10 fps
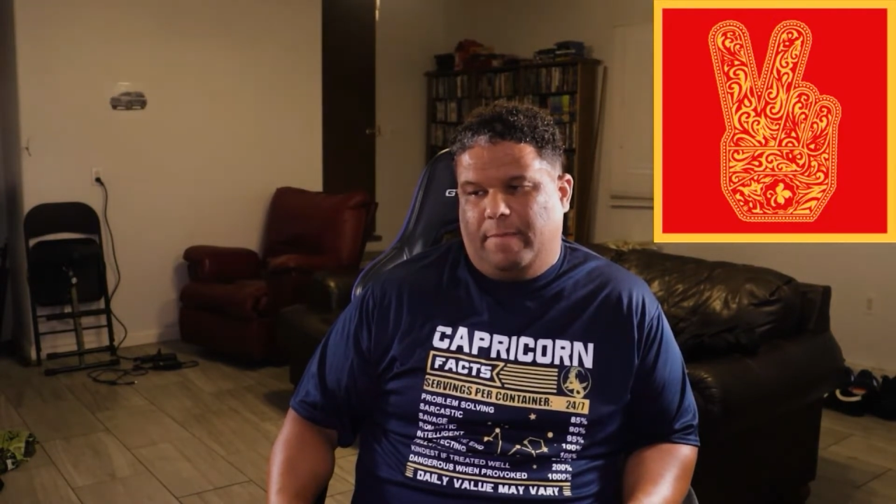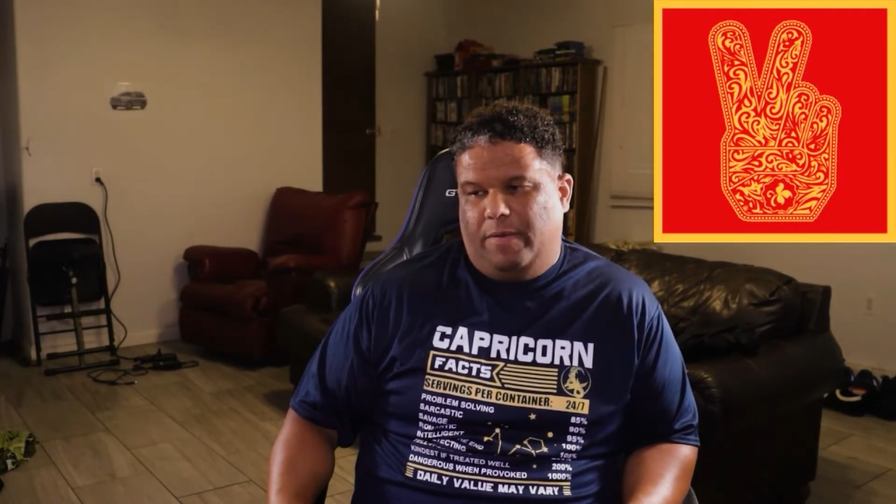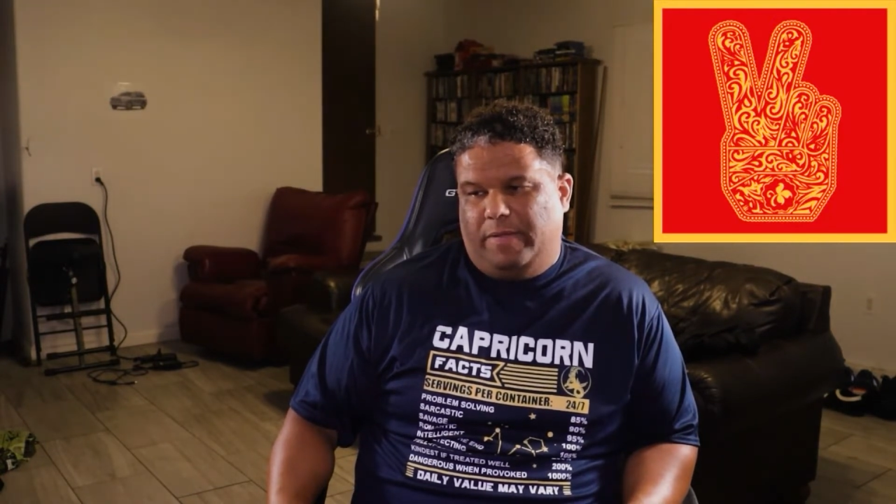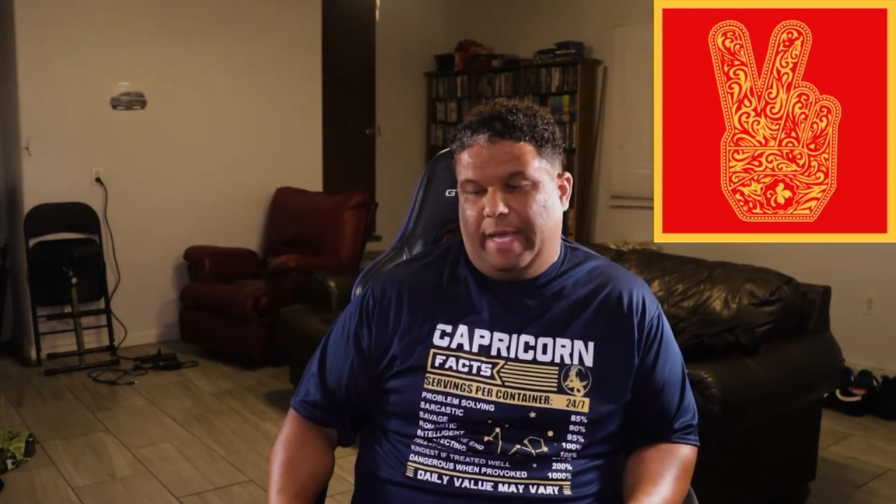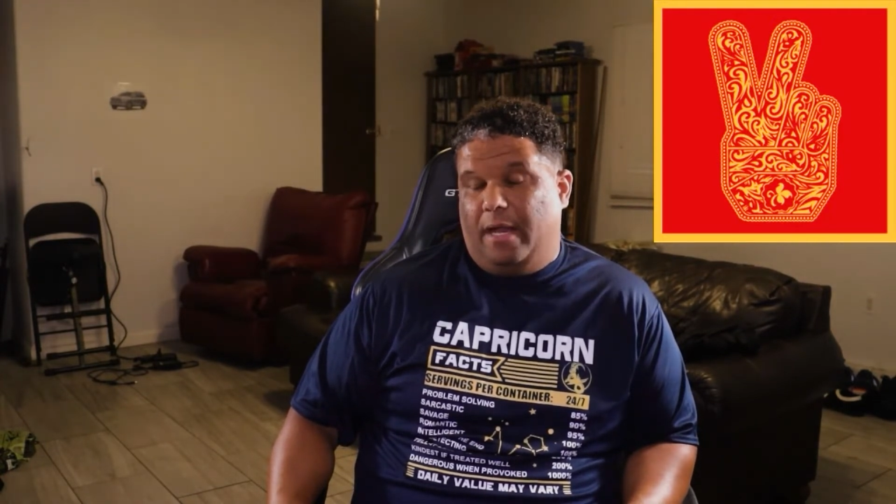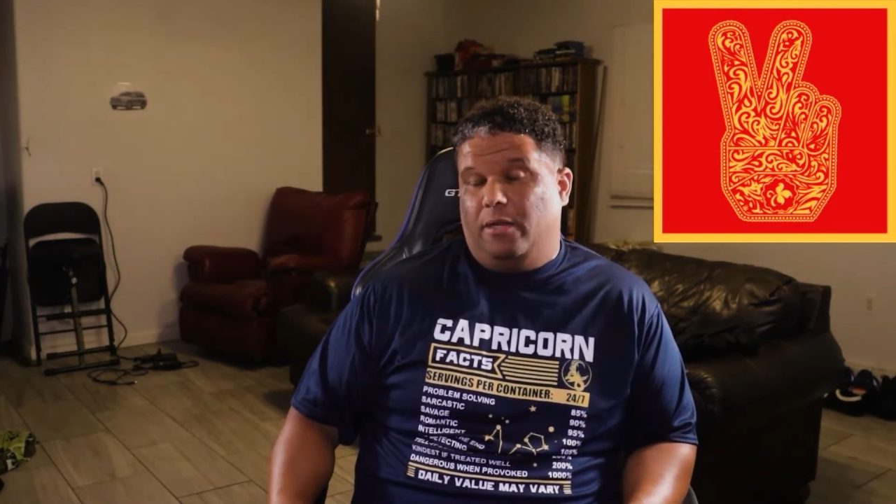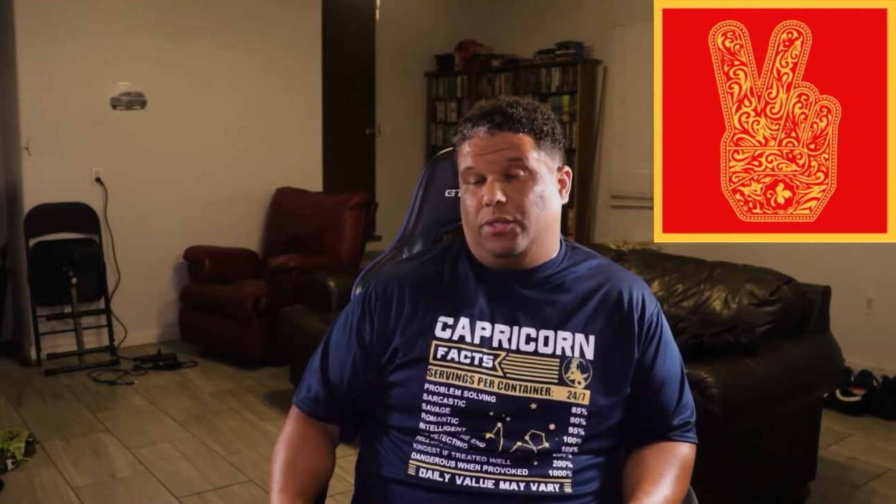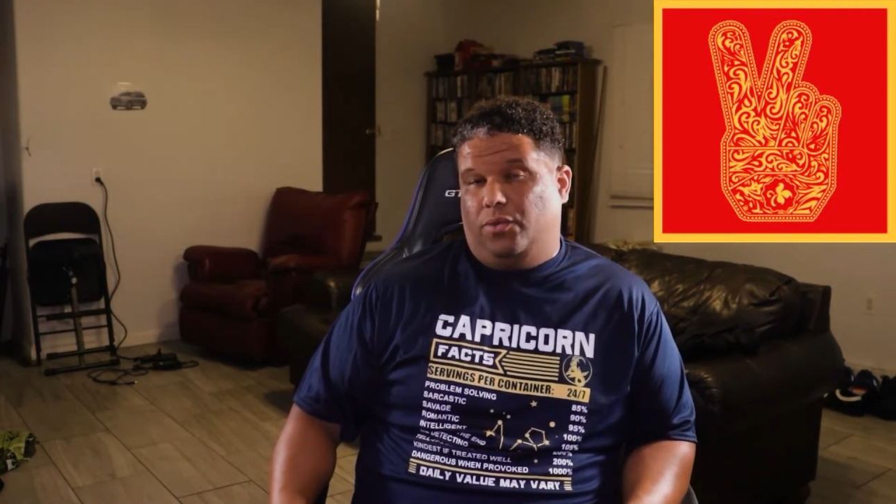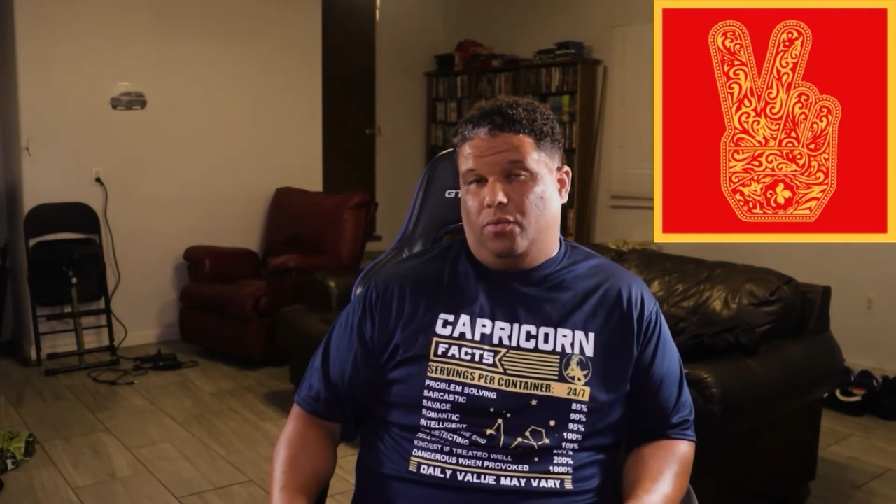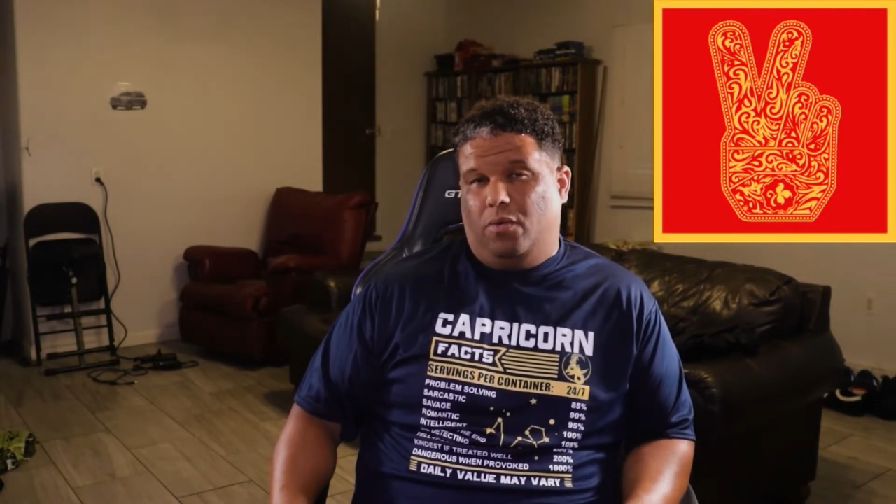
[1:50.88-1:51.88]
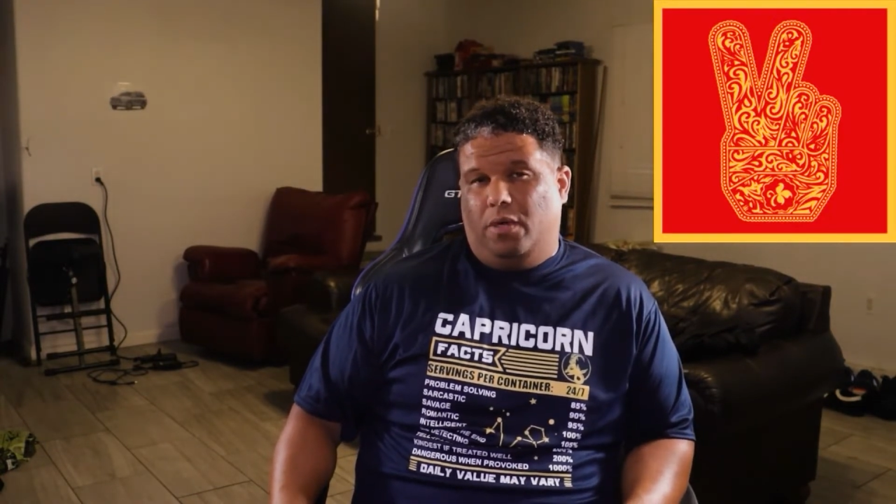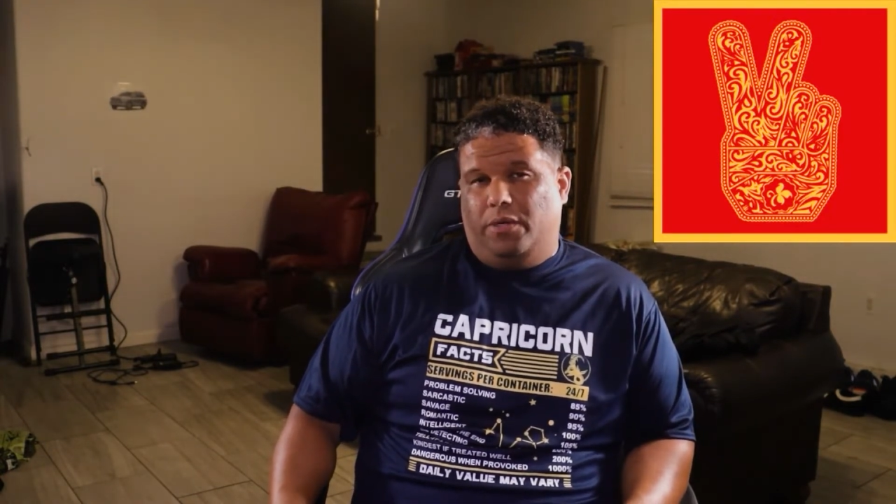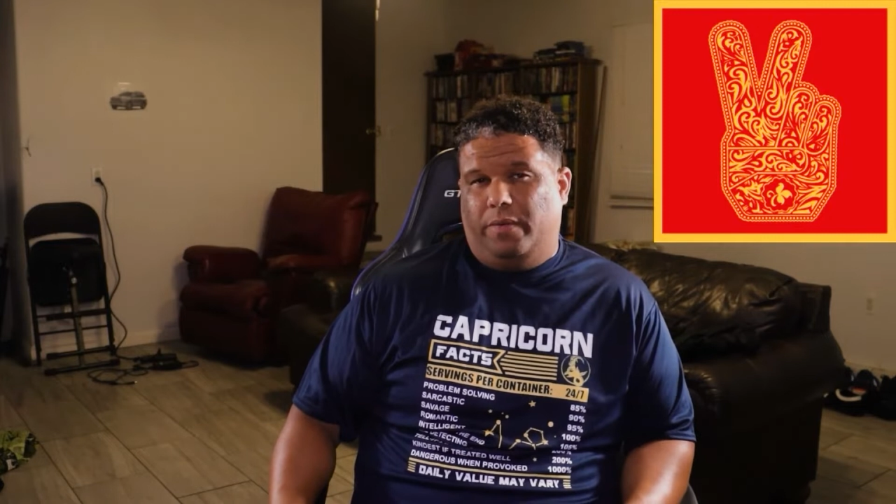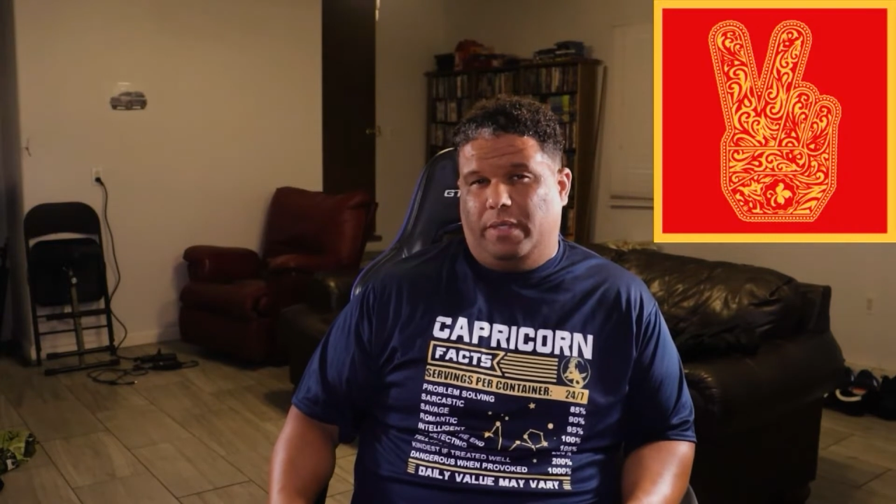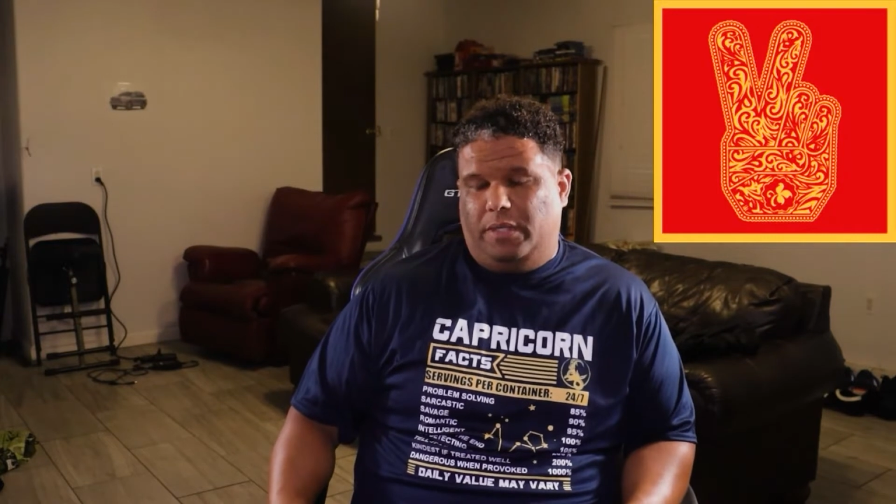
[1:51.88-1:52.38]
He was out on tour
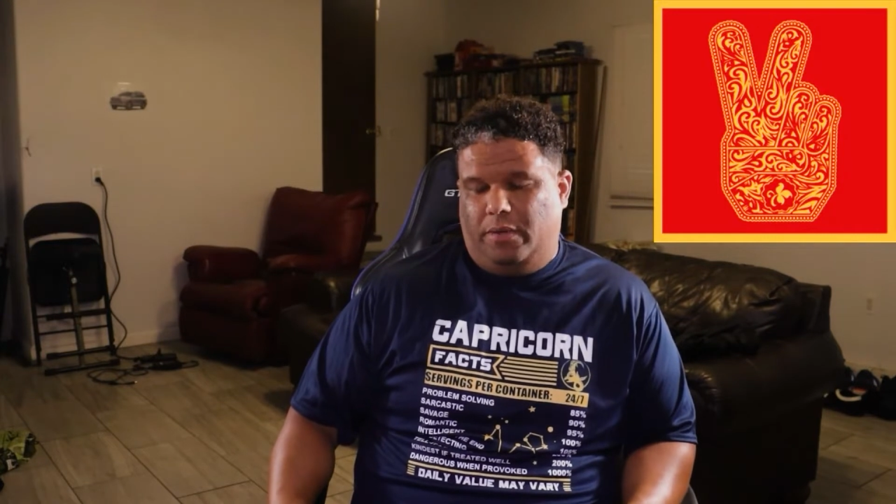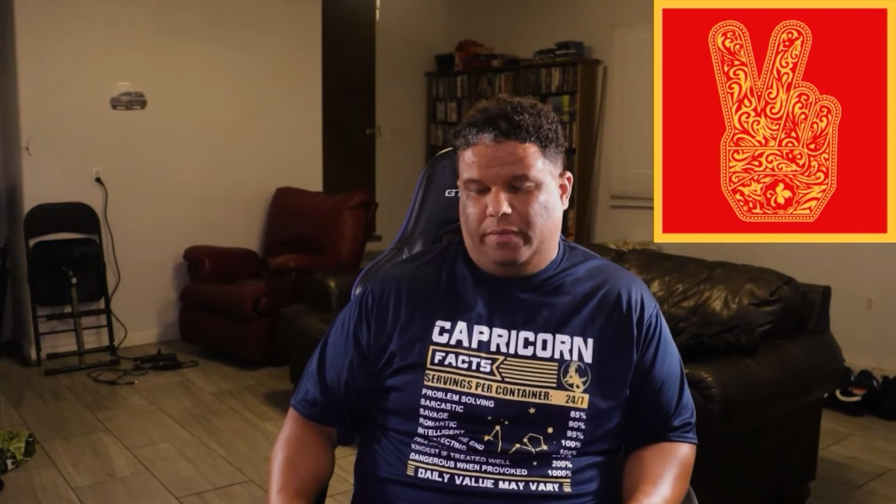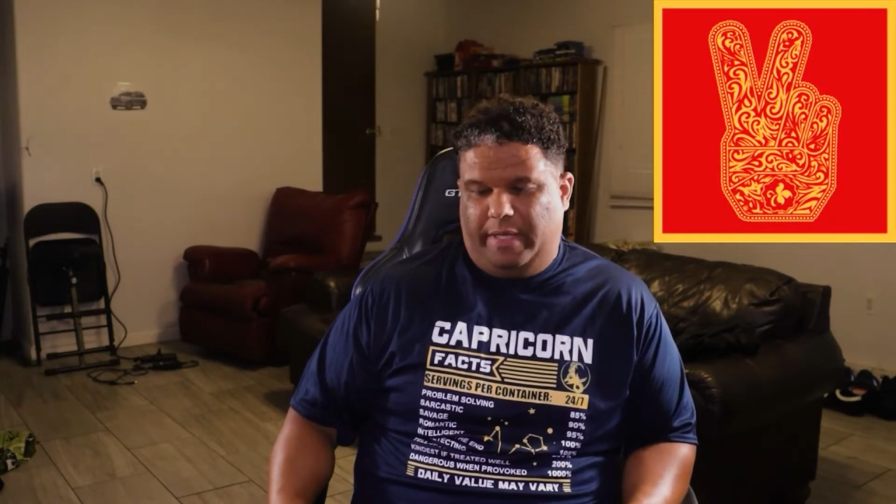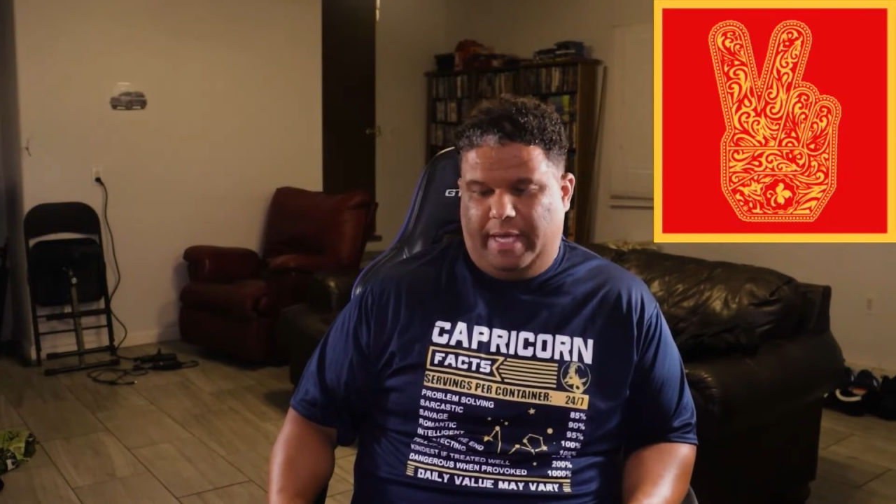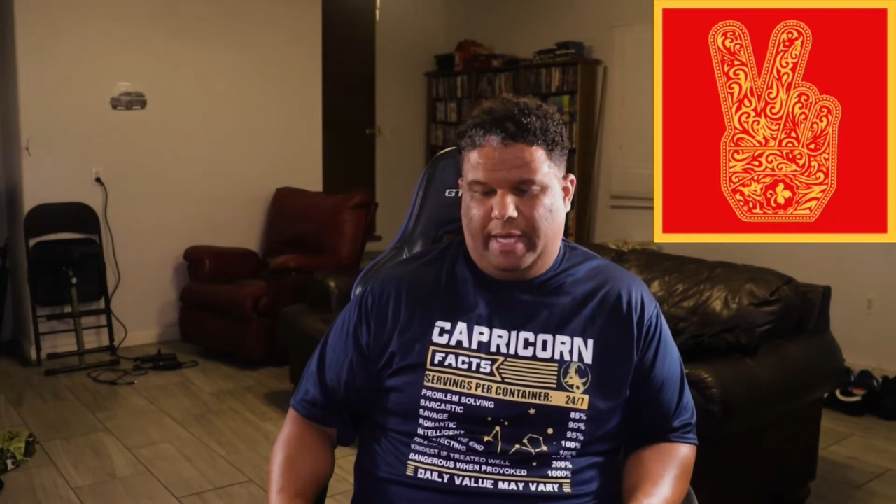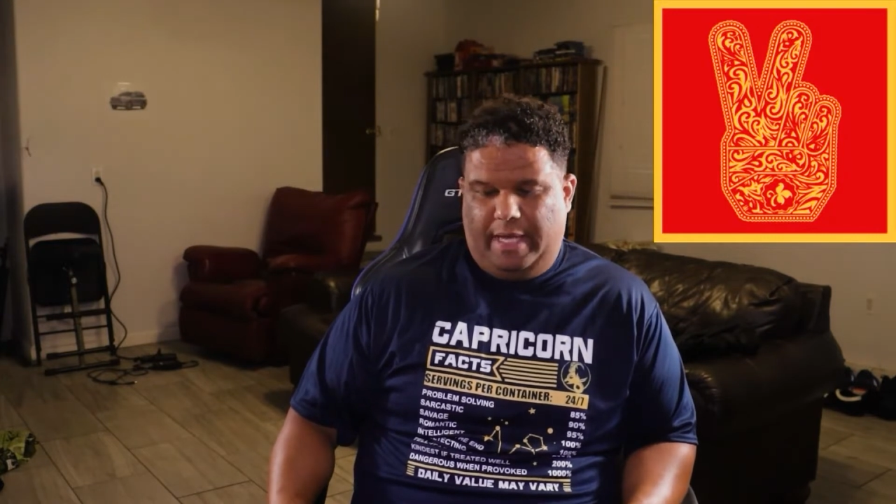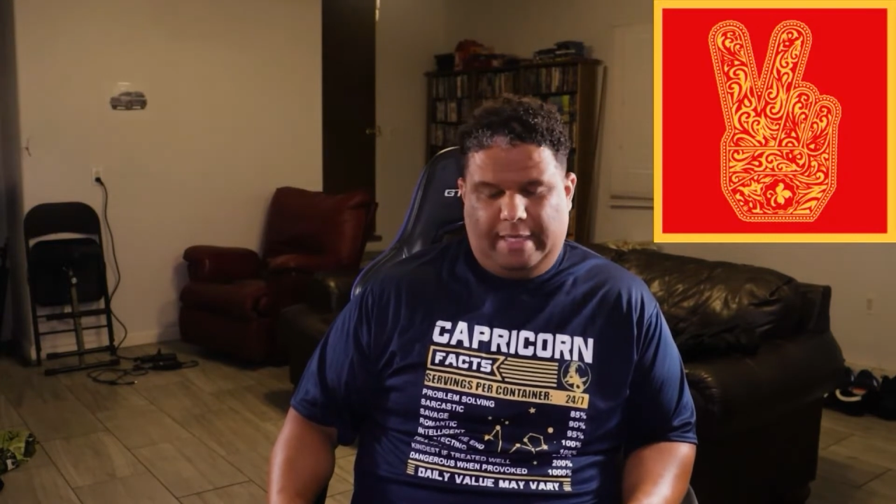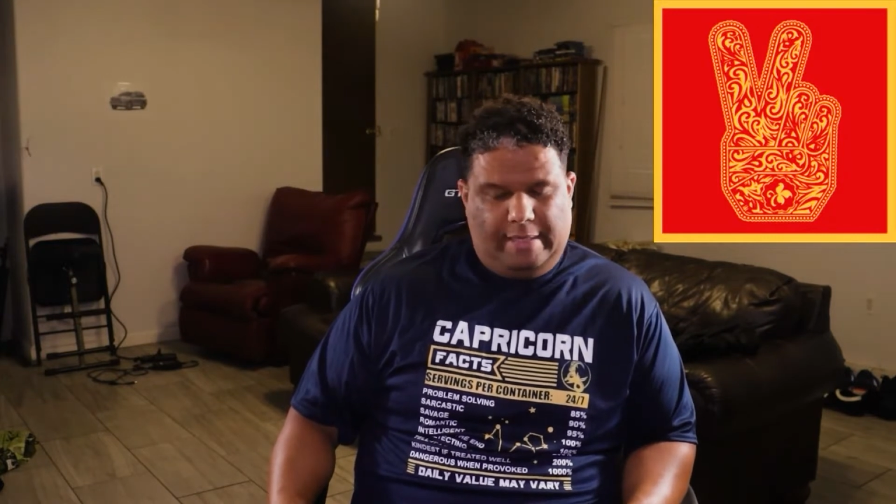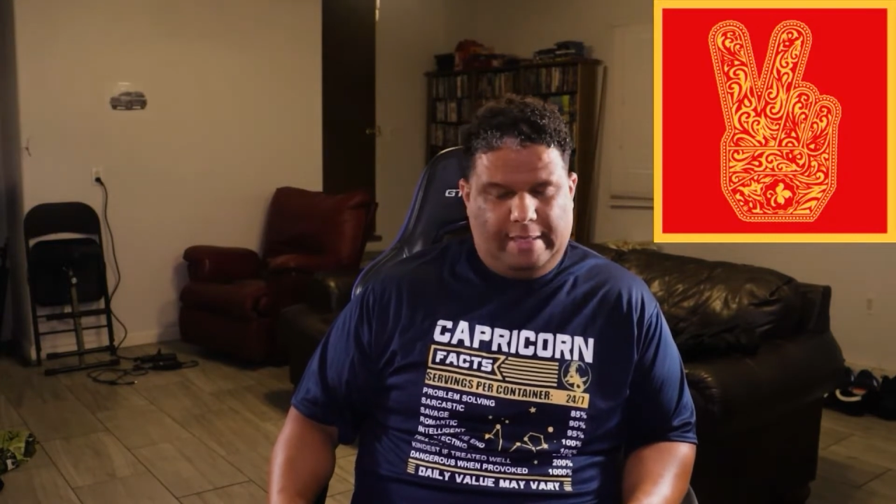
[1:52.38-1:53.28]
doing his own thing,